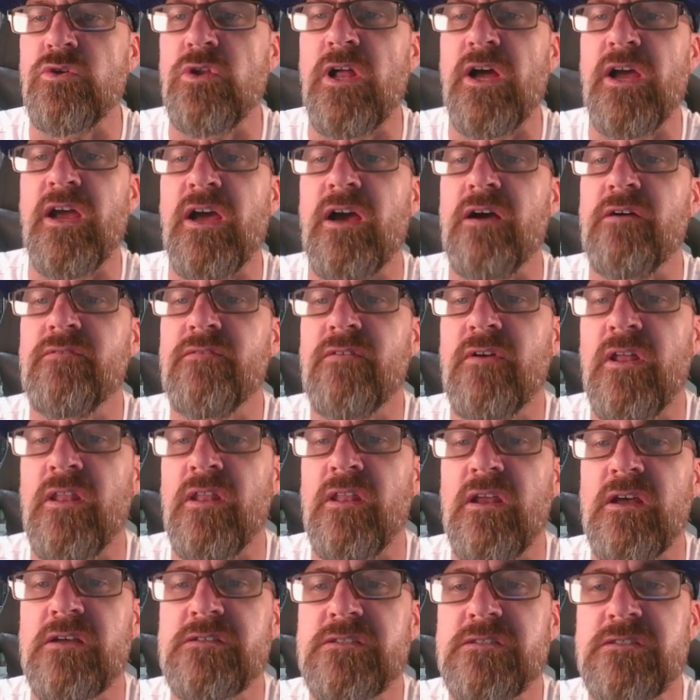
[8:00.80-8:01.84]
I have,
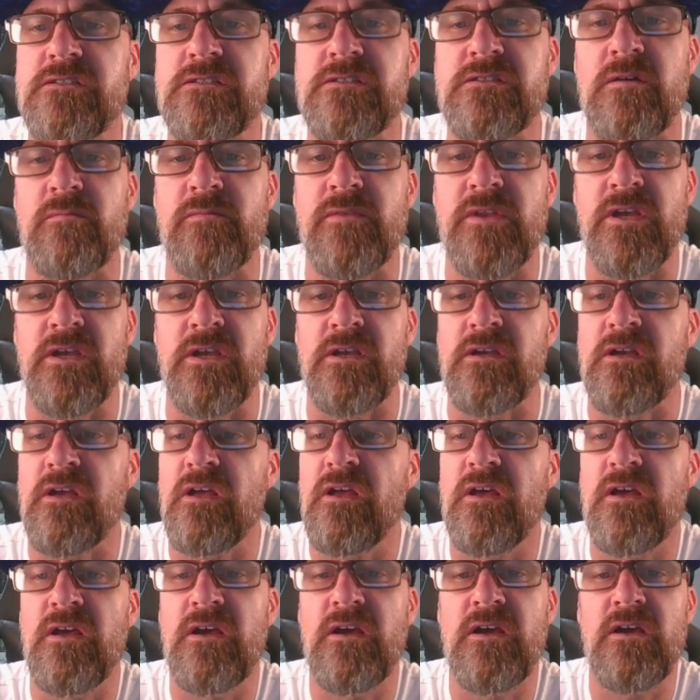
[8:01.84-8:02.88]
unless it's something
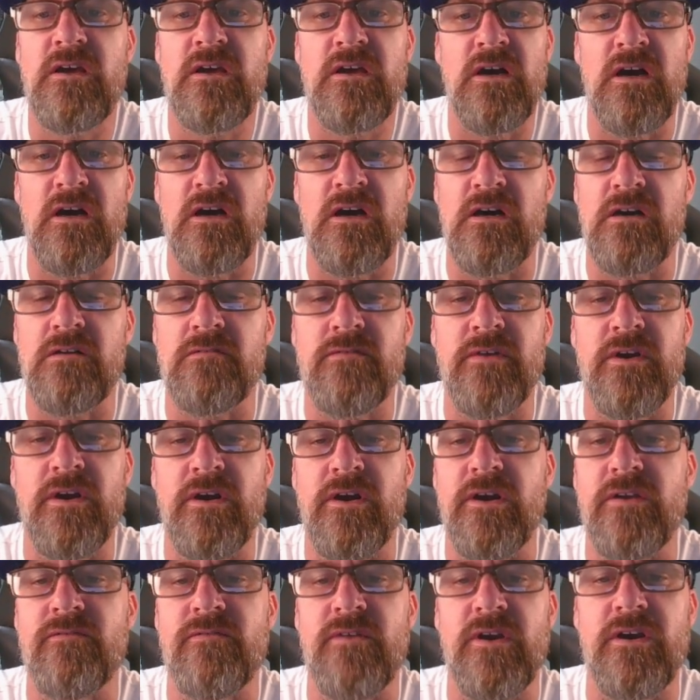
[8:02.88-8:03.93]

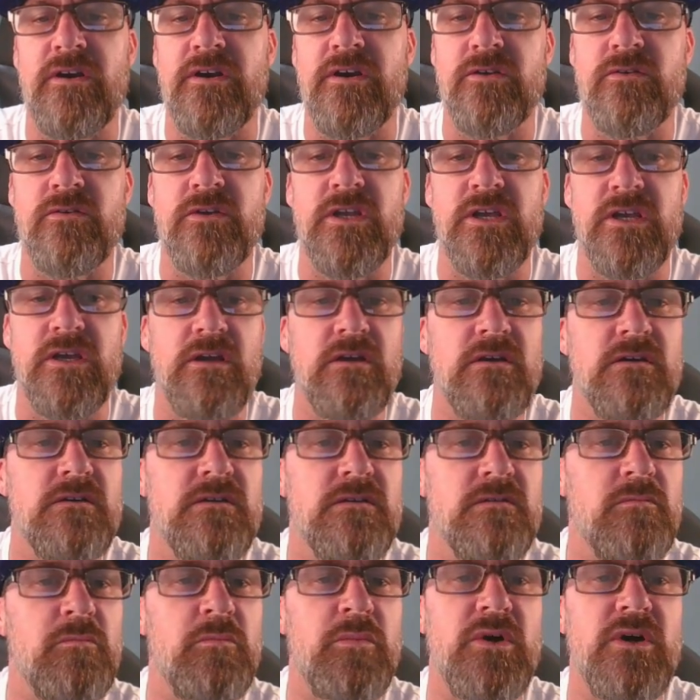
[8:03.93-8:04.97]
very, very unique.
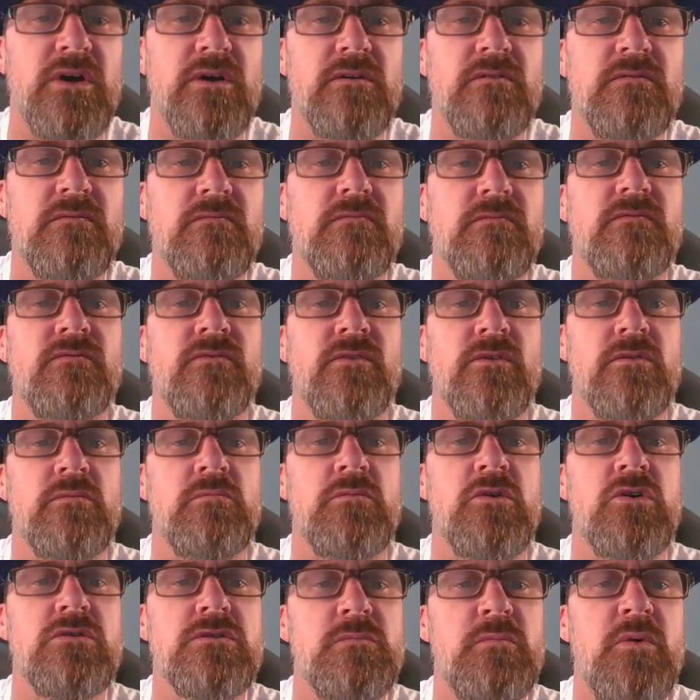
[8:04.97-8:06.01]
But for the
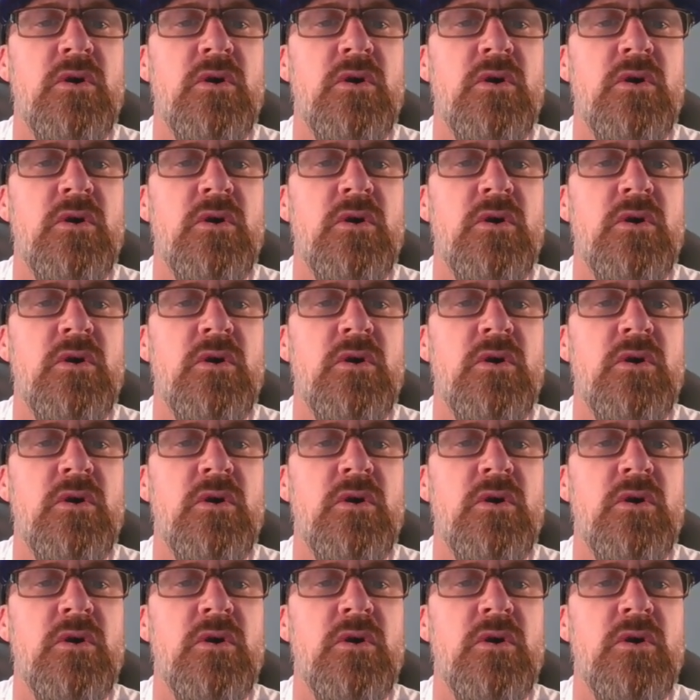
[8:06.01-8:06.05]
most